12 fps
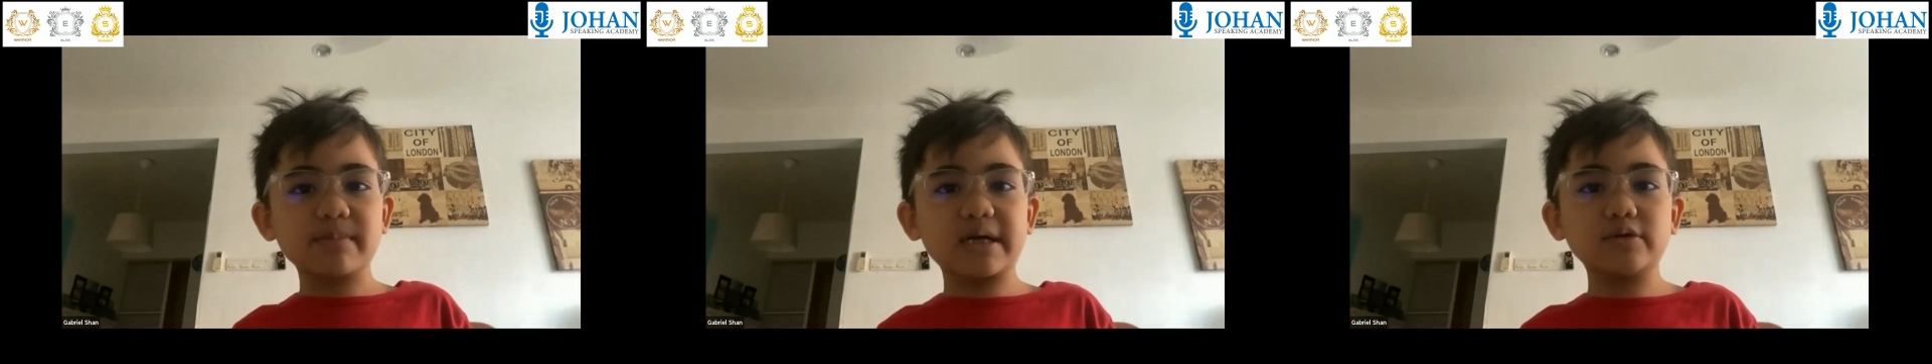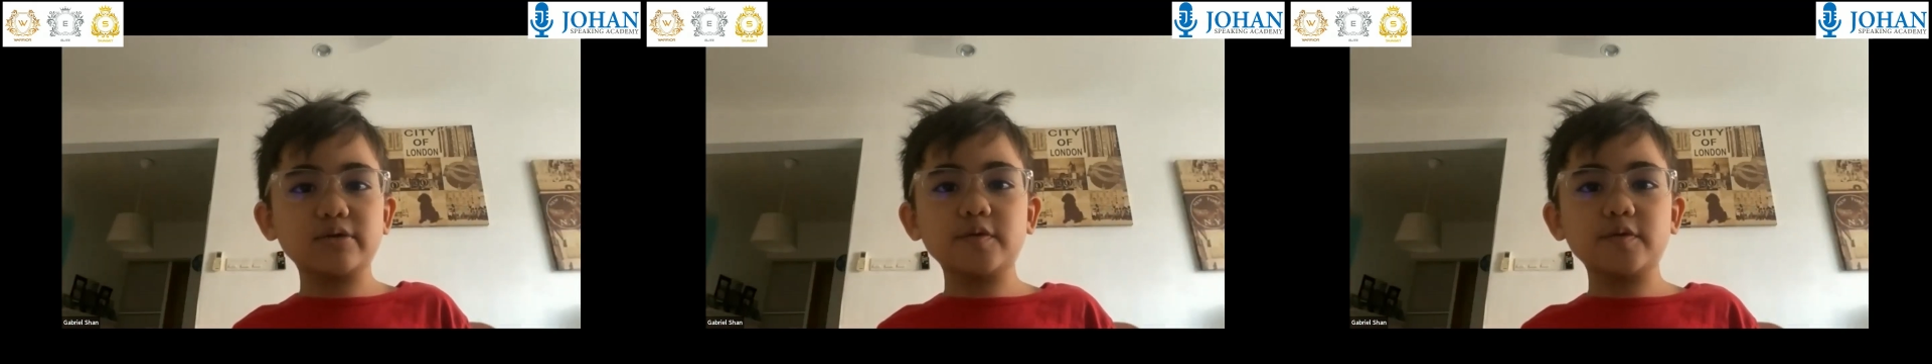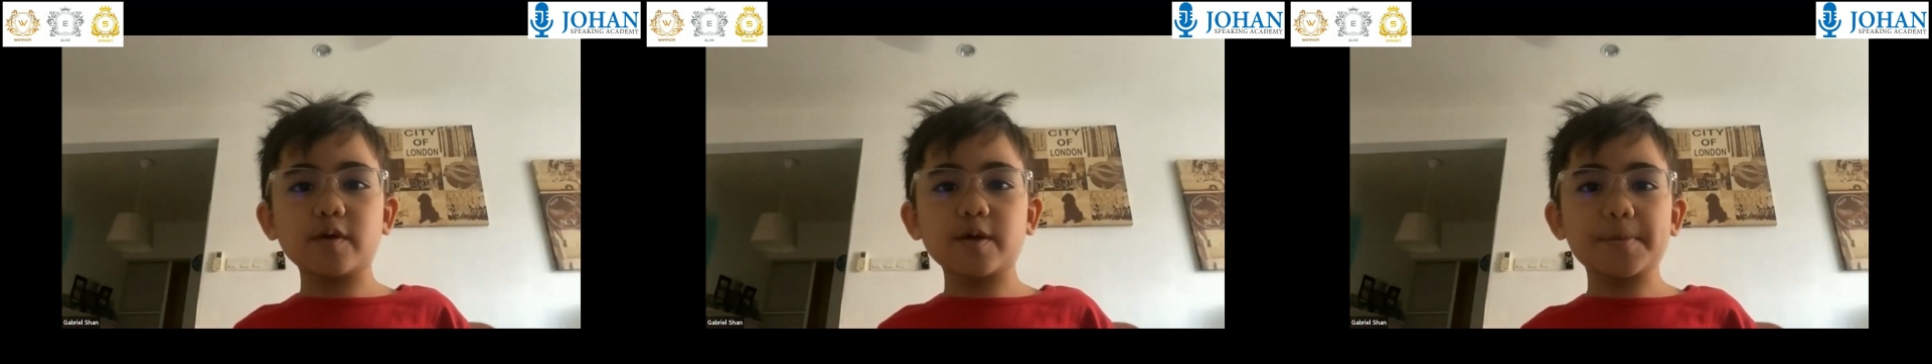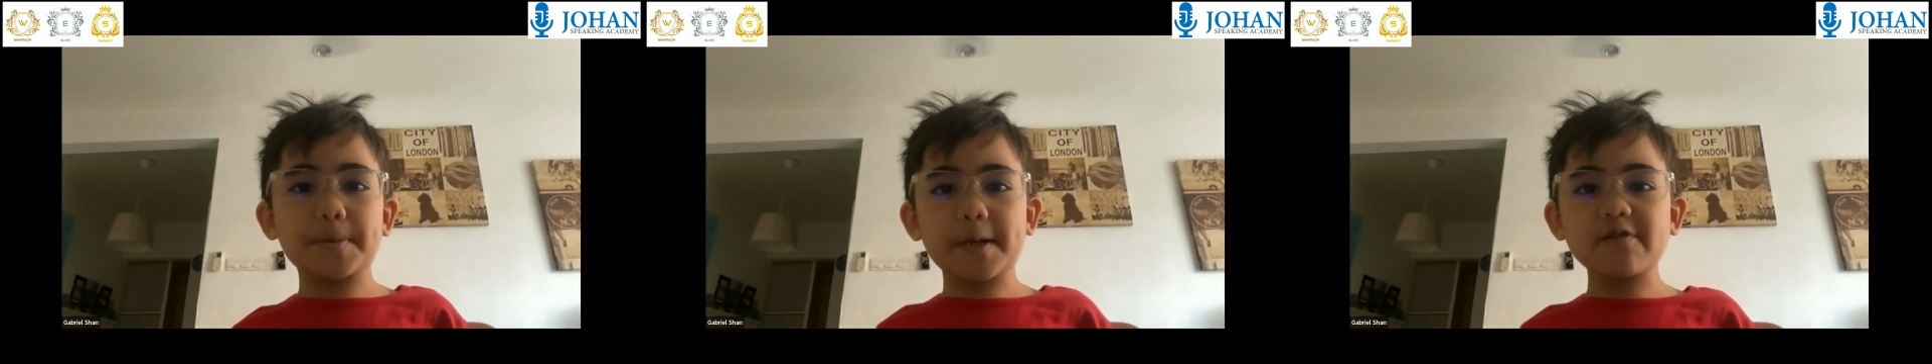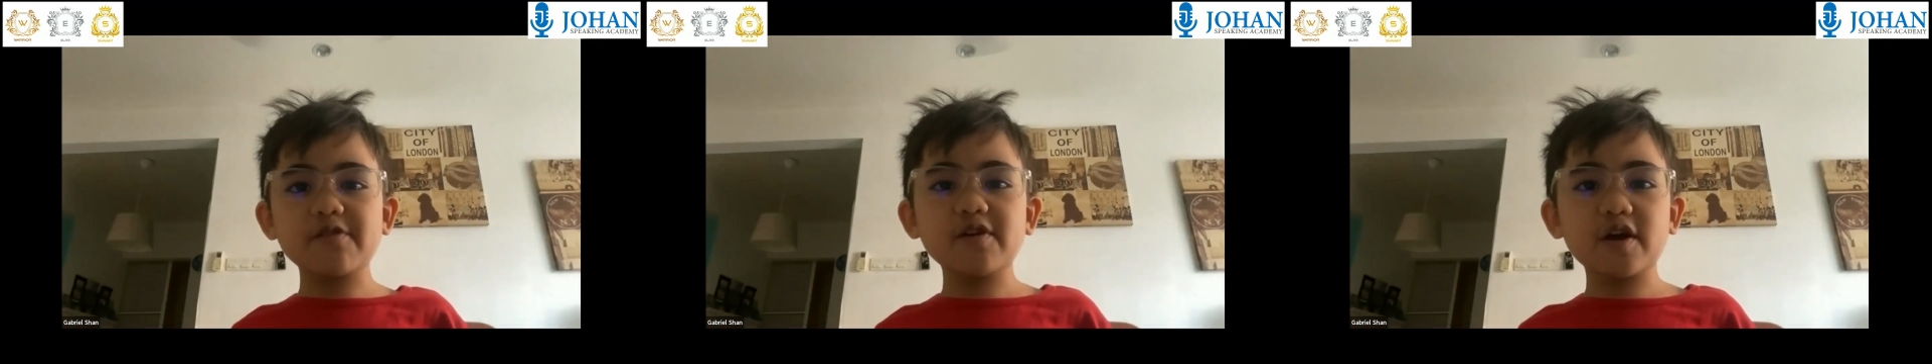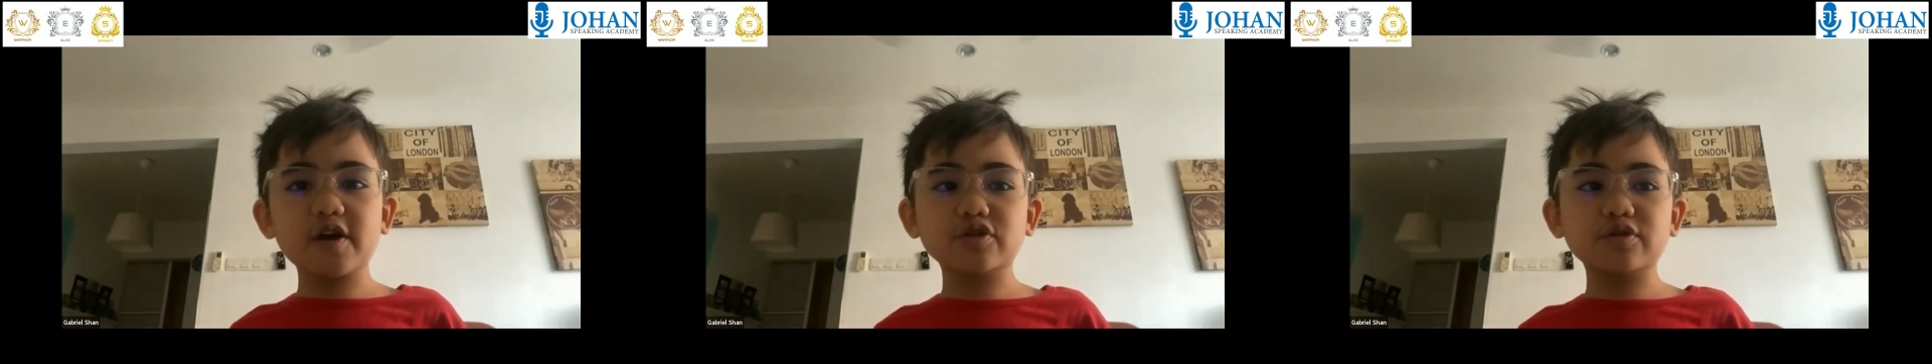but I will work very
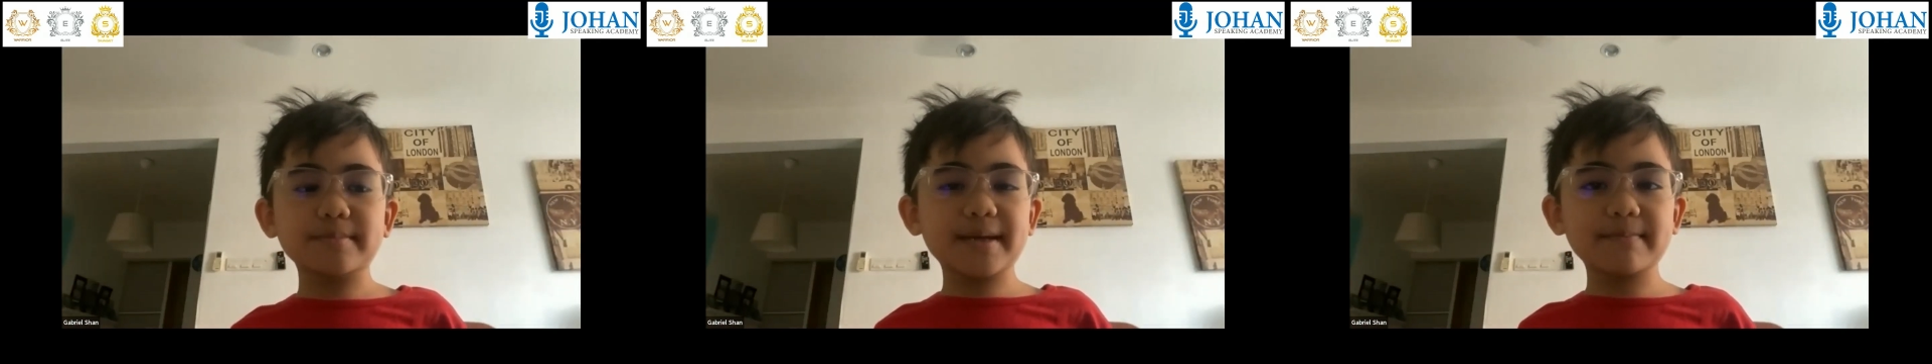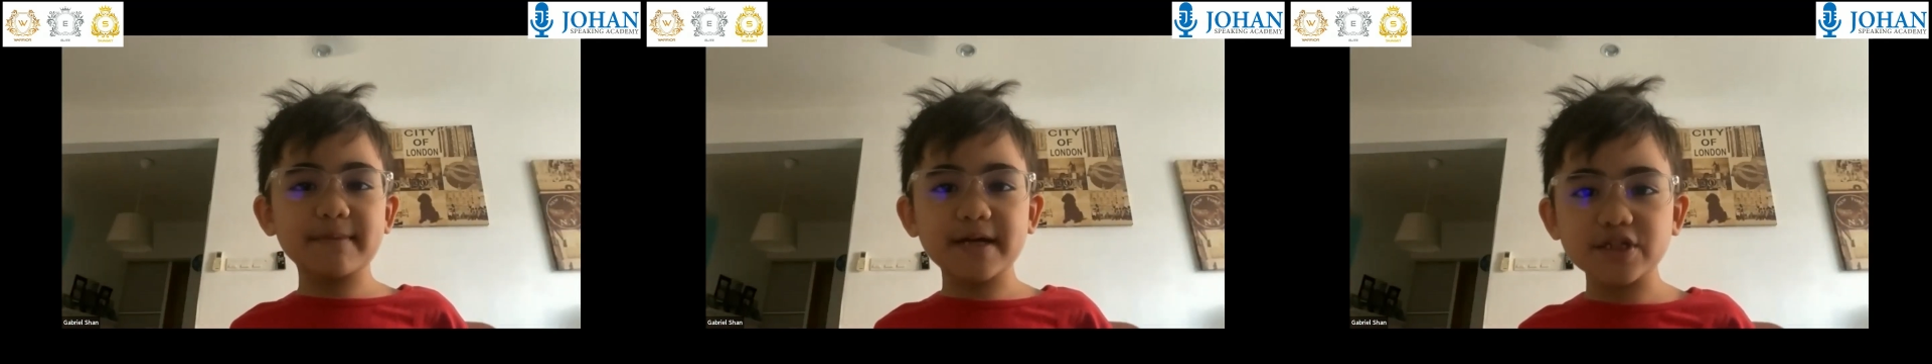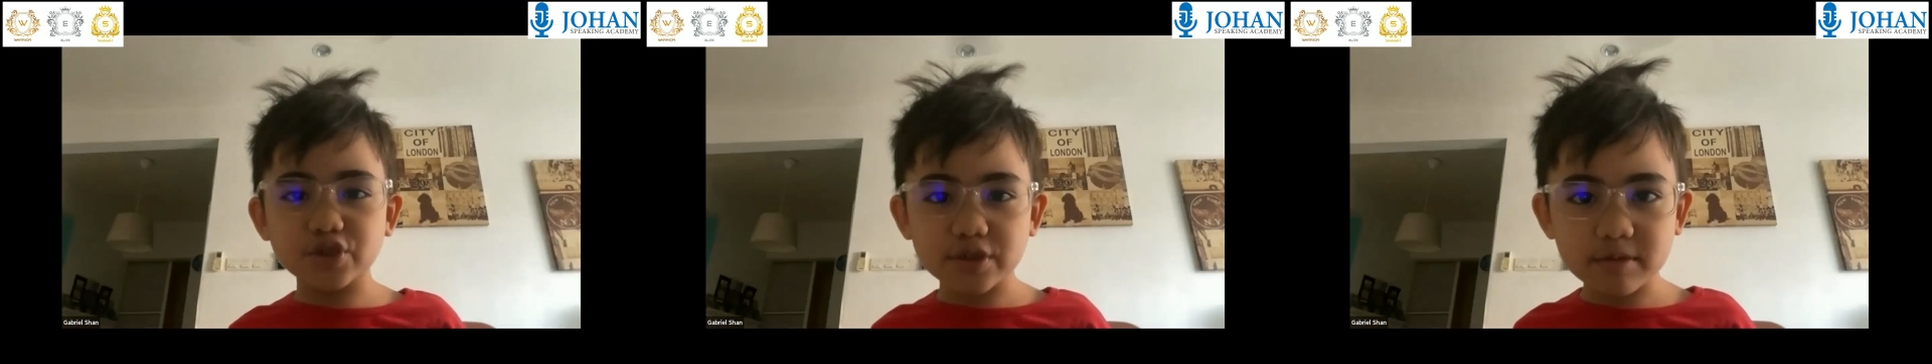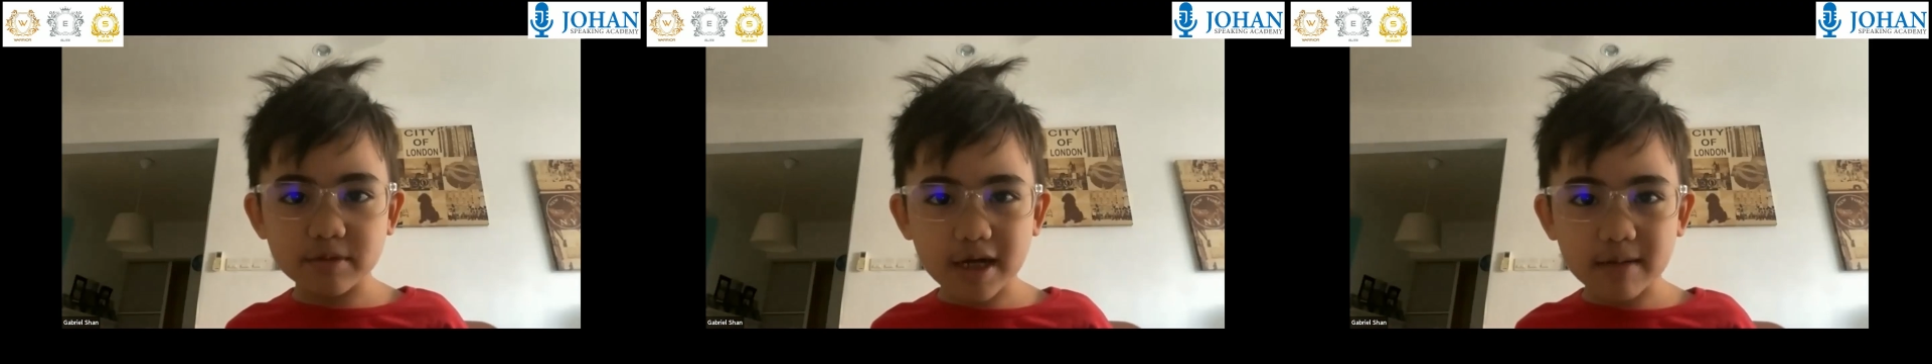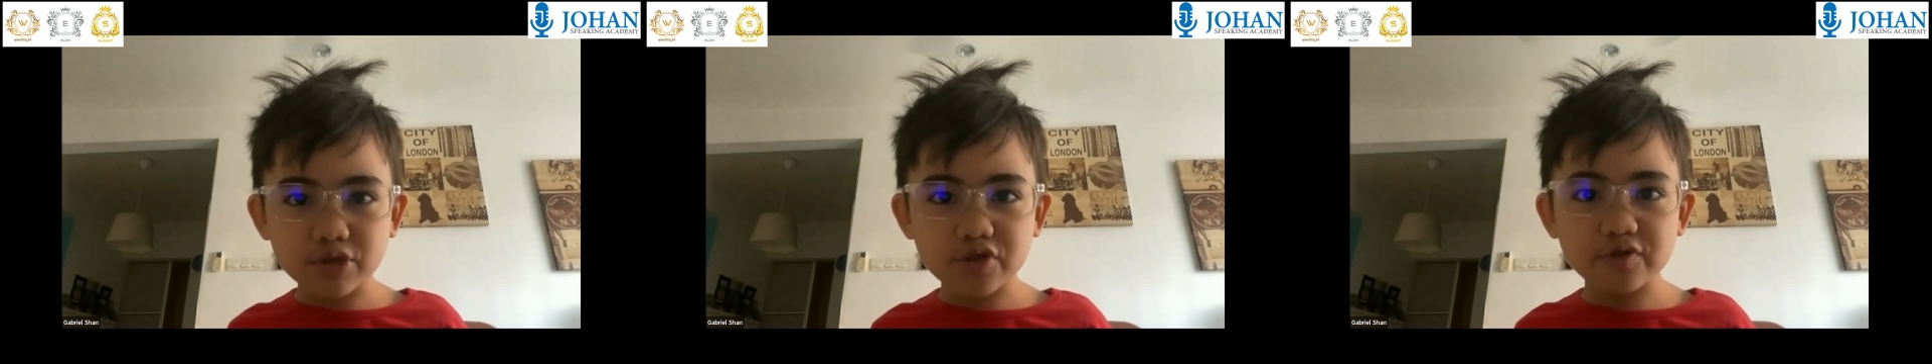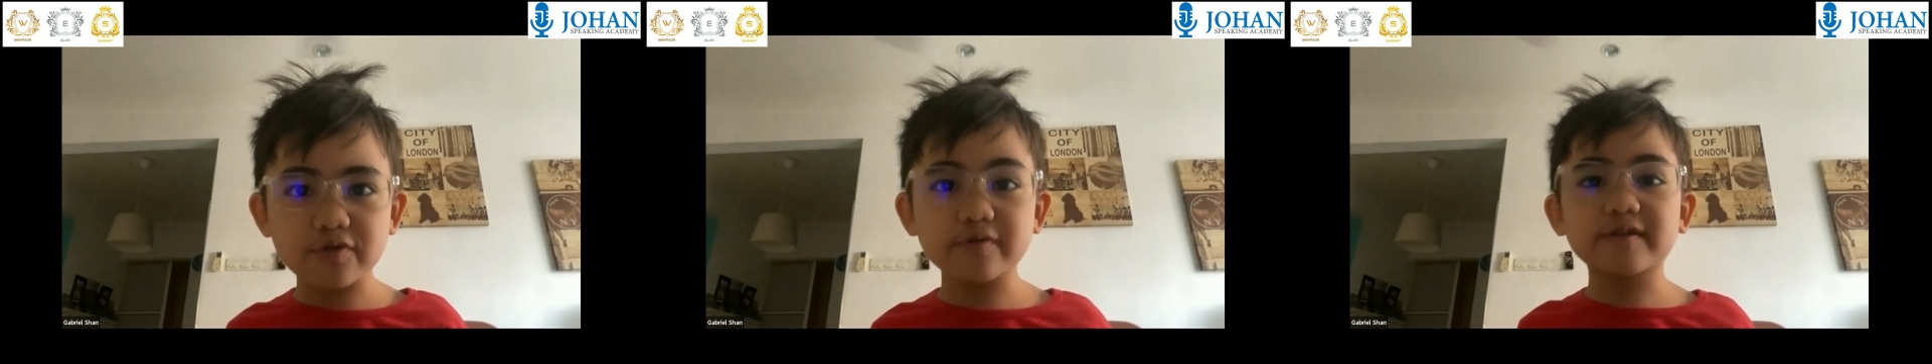hard to make my dream come
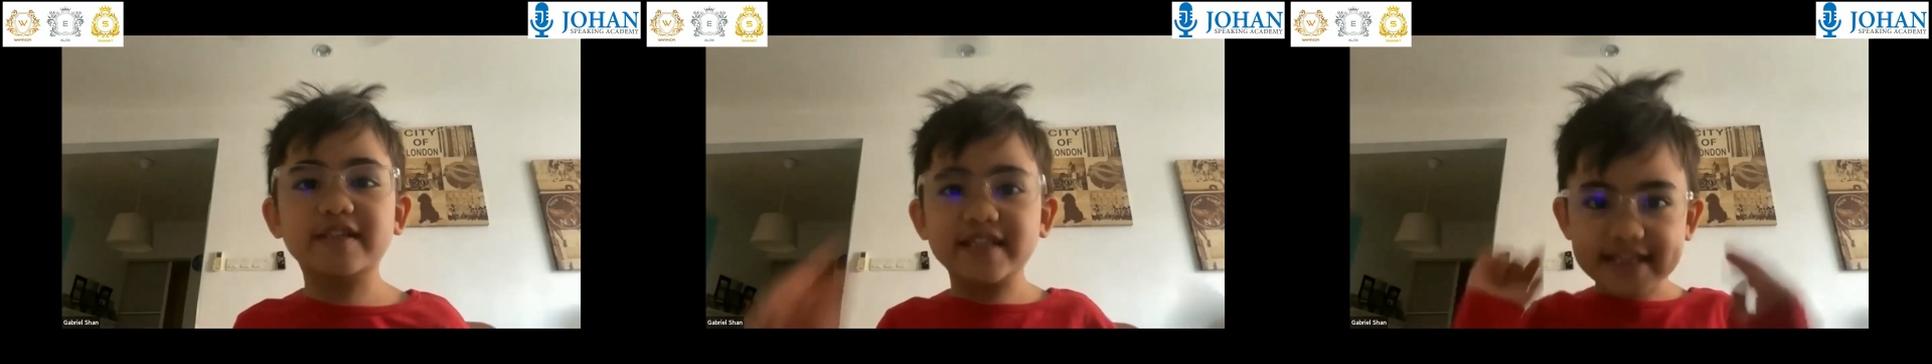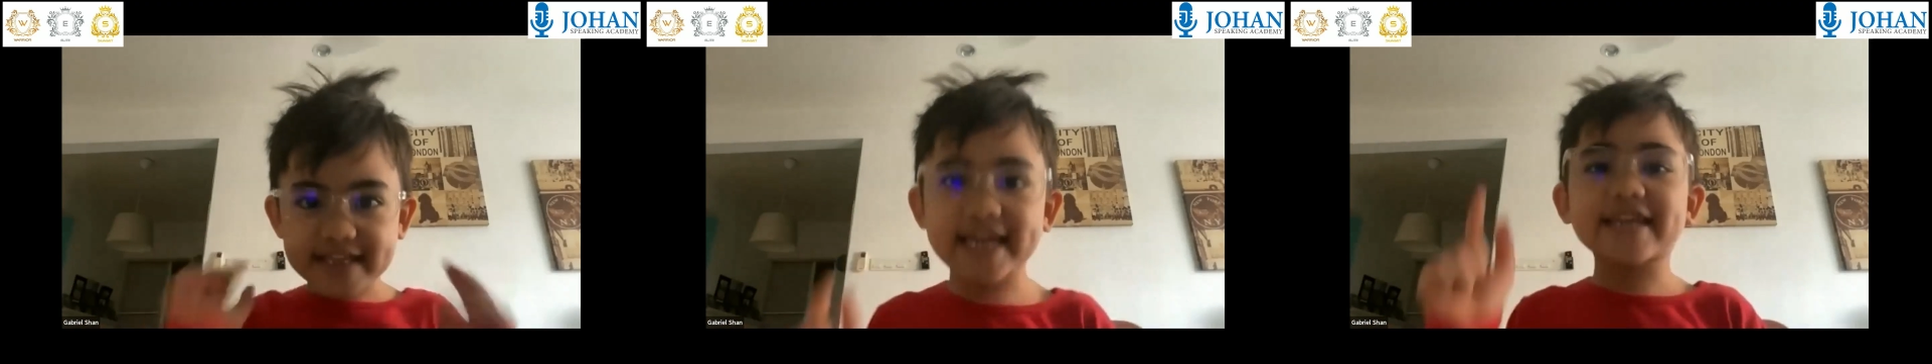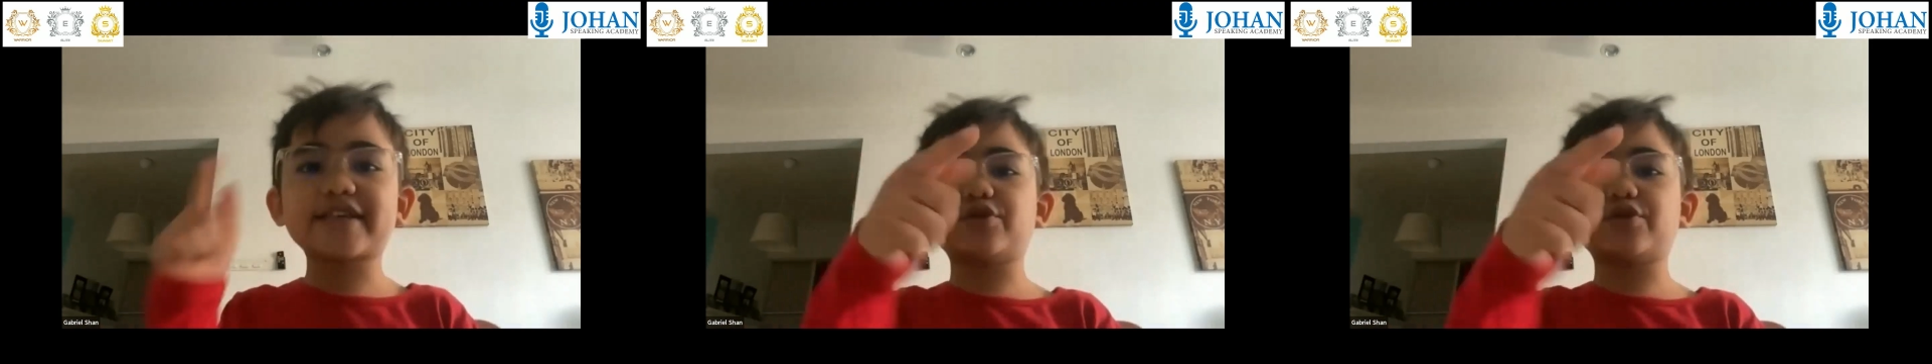true. Thank